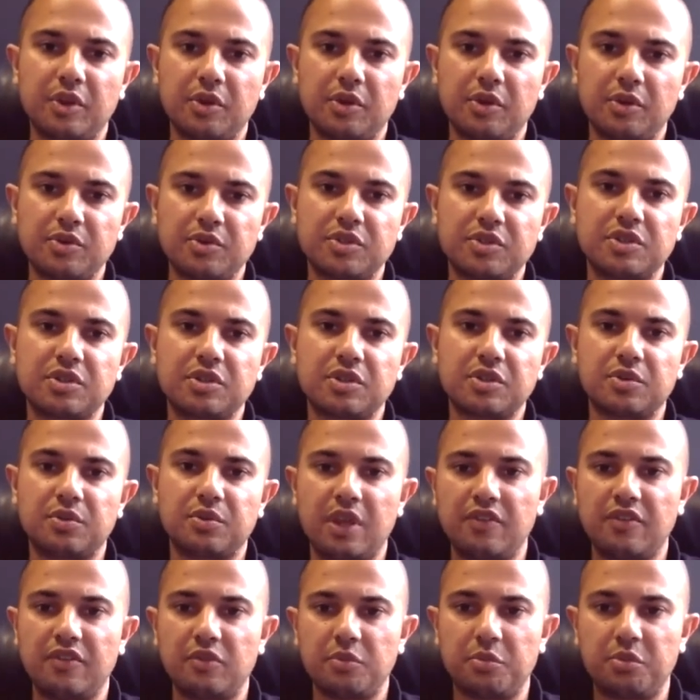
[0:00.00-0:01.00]
those
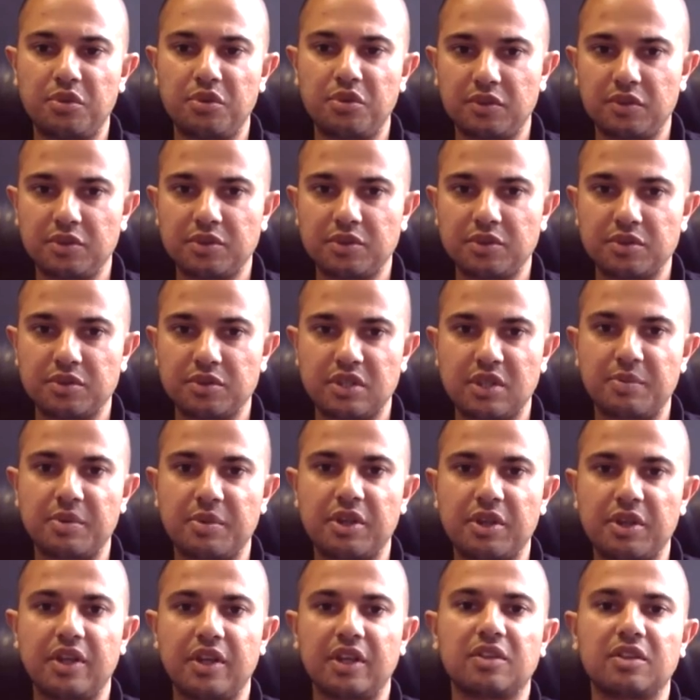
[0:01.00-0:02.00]
creative approvals are
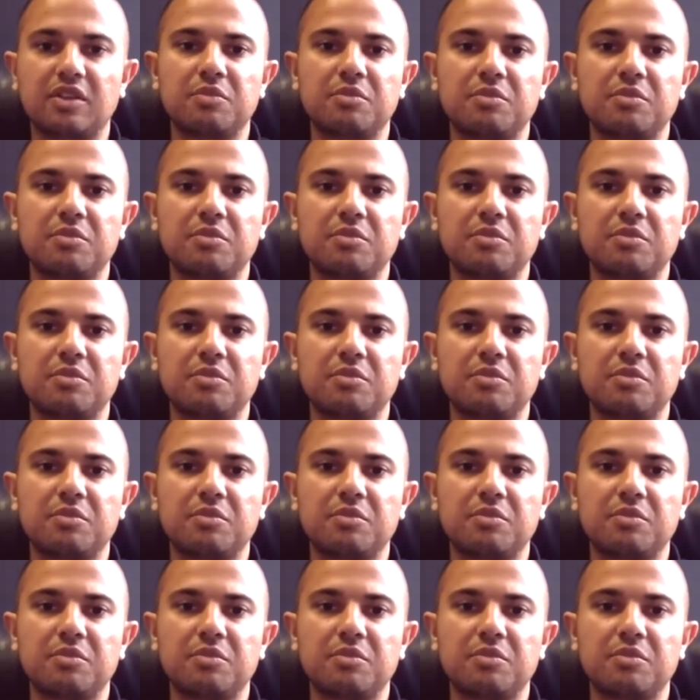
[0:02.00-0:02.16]
typically at